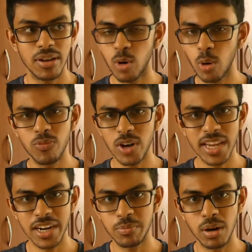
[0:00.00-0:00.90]
Hopefully
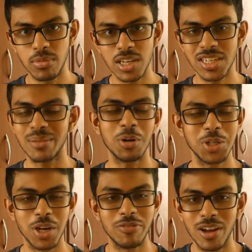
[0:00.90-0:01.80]
get it published. I'm not
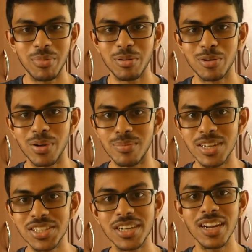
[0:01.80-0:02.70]
sure if I'll be able to
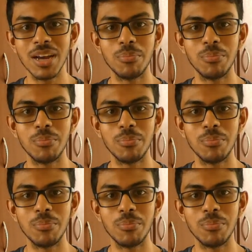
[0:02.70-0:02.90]
publish it,